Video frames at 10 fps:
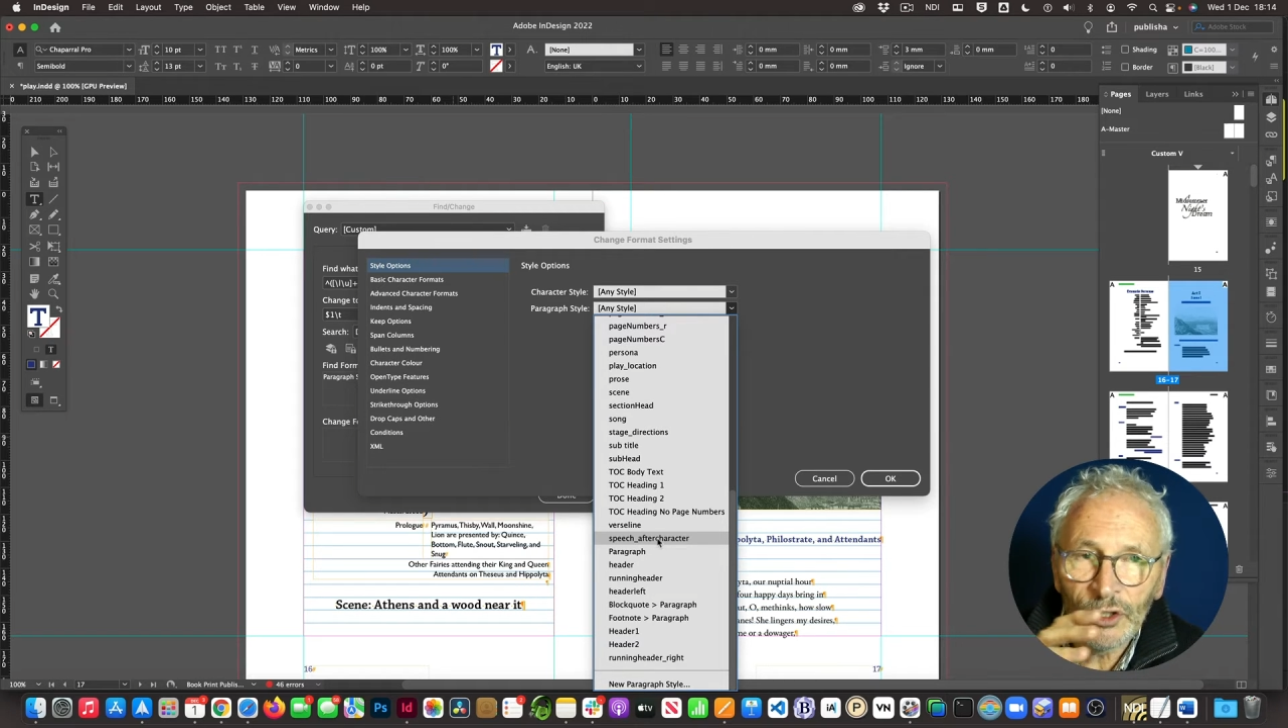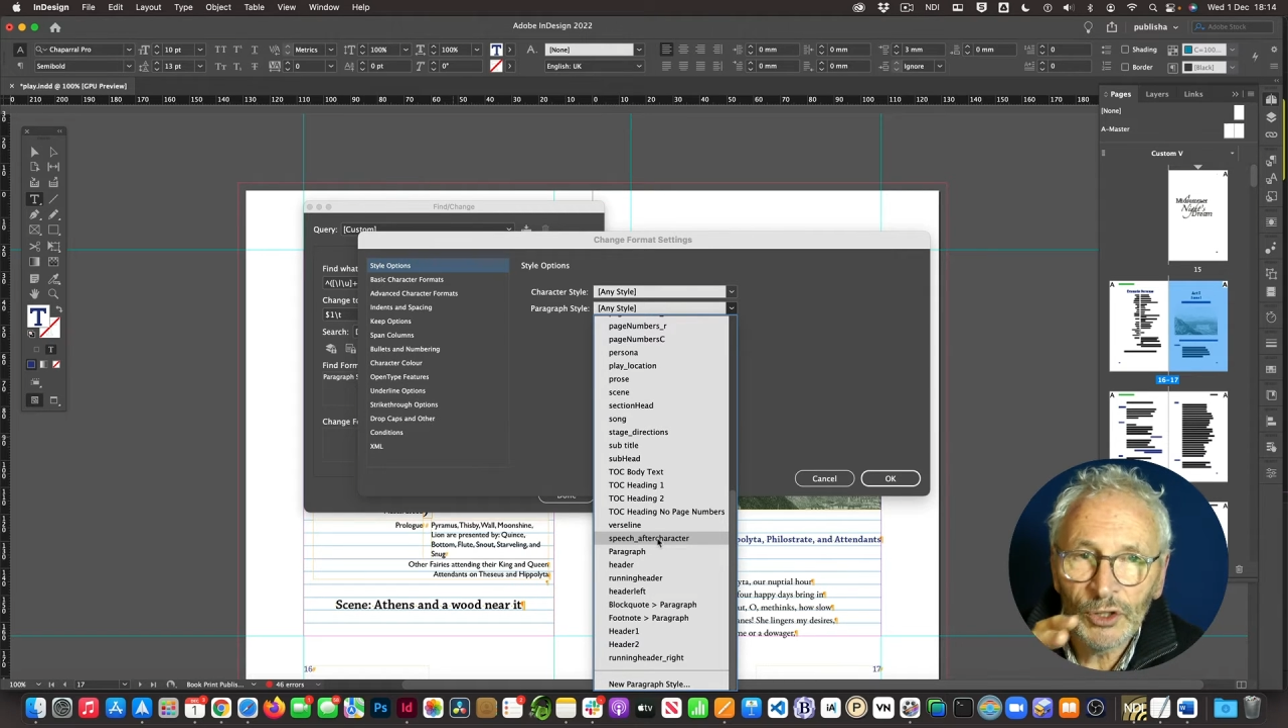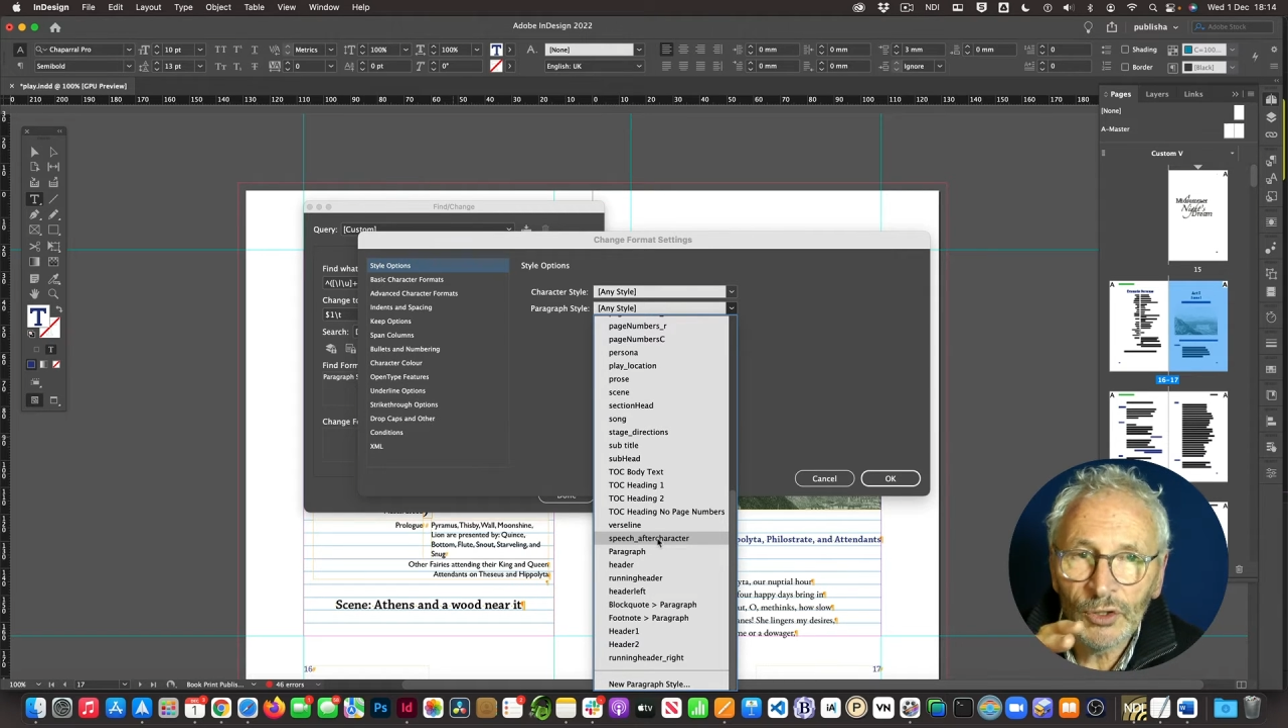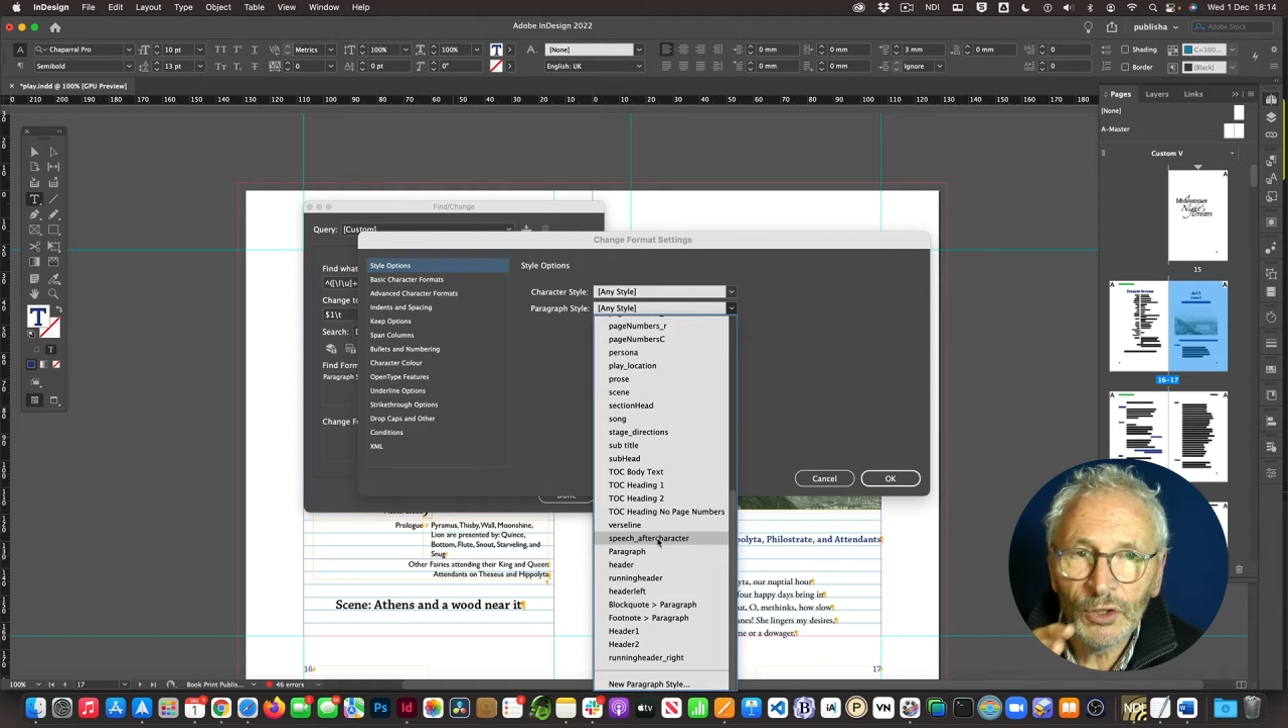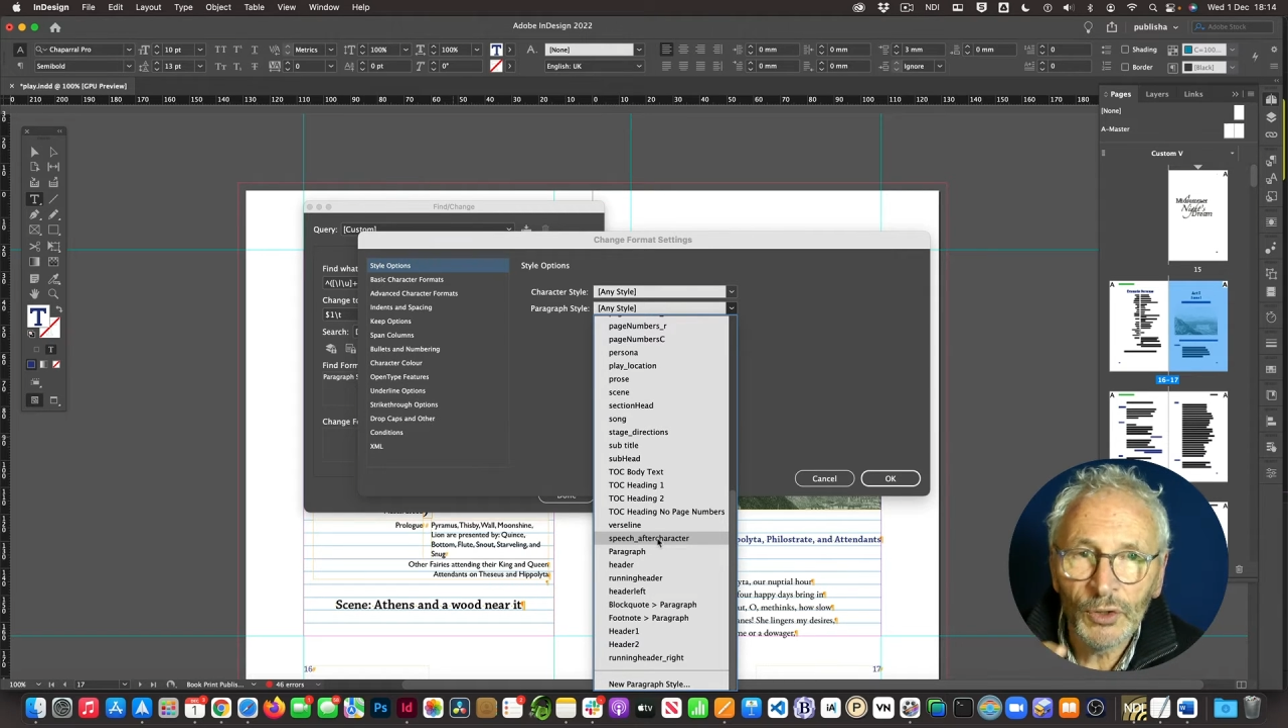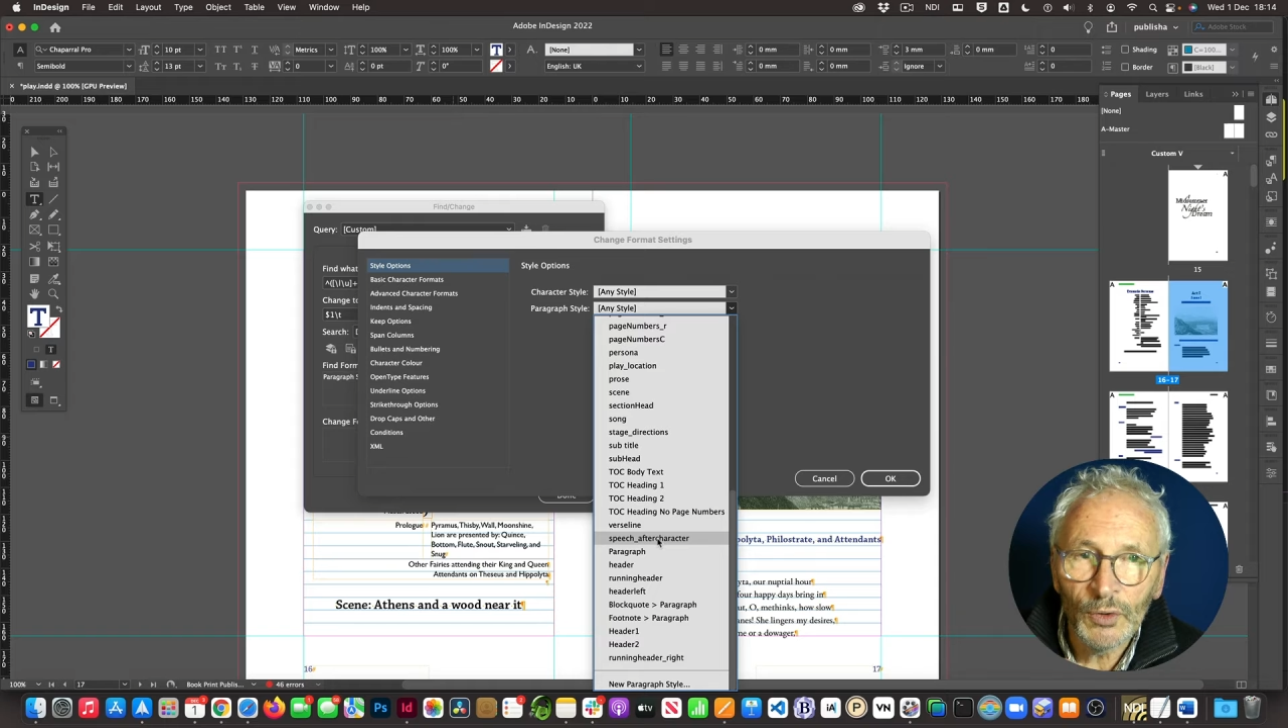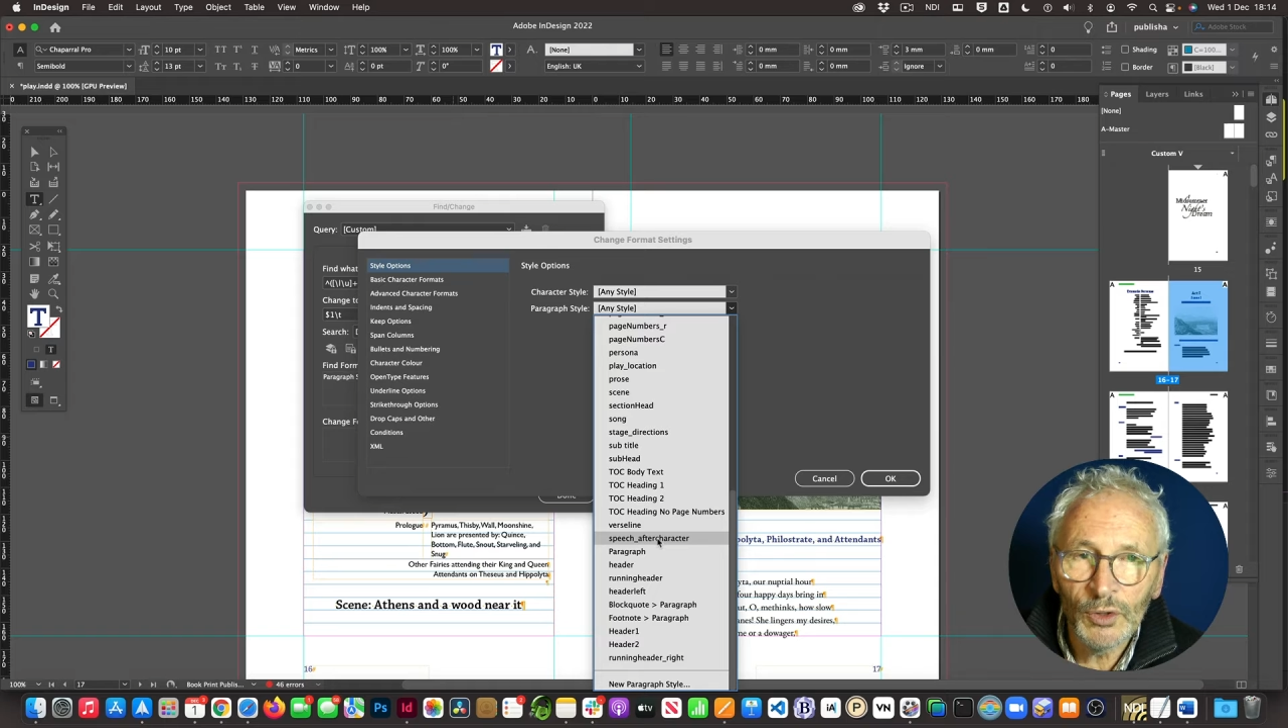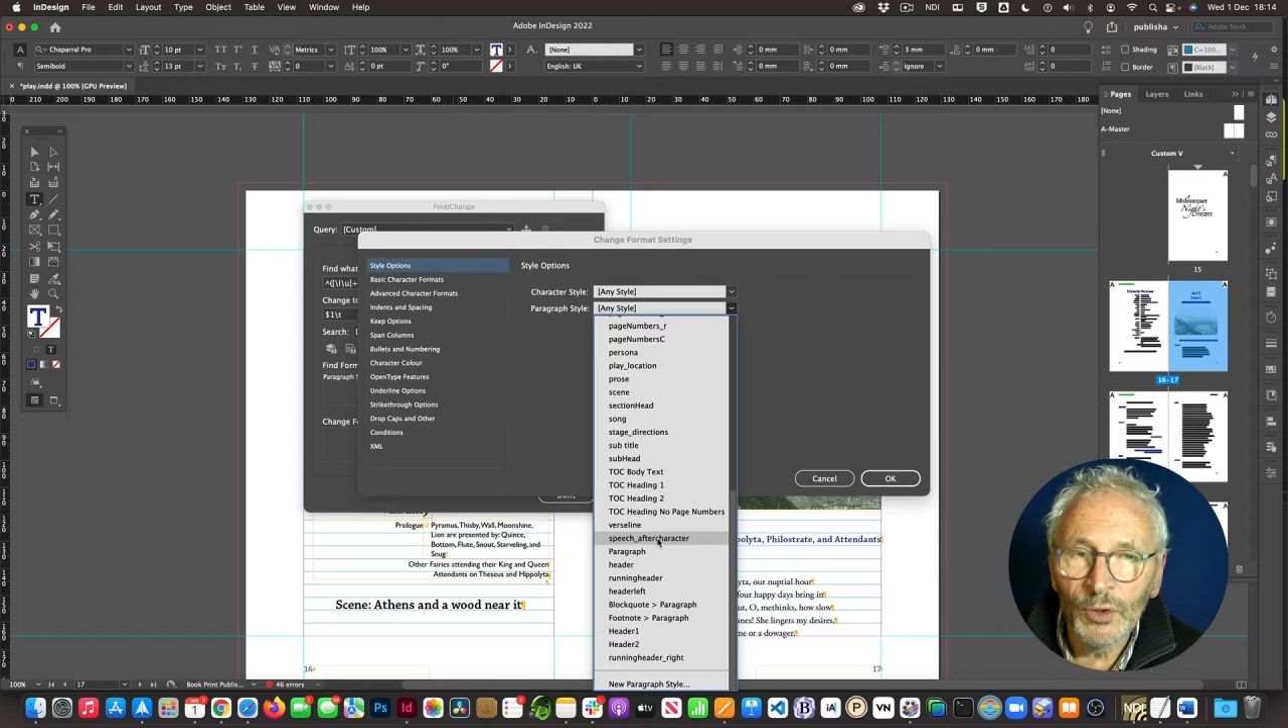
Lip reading: to do